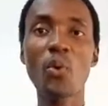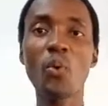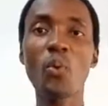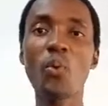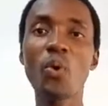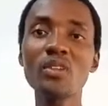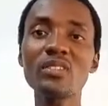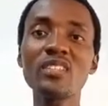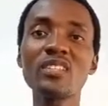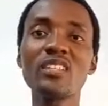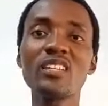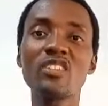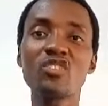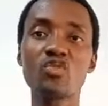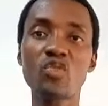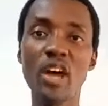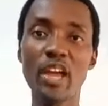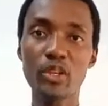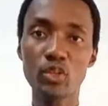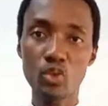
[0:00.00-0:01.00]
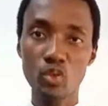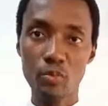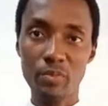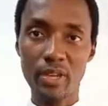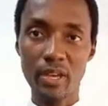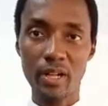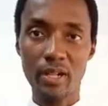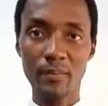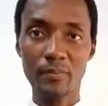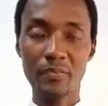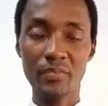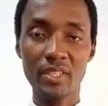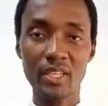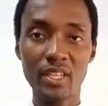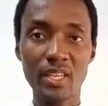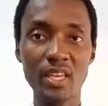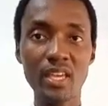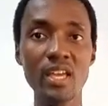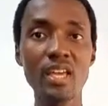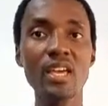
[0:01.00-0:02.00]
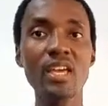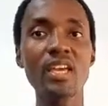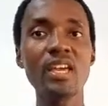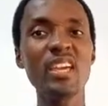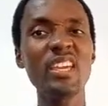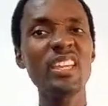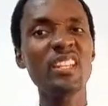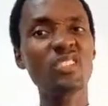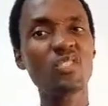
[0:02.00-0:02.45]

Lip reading: What is a trinomial? A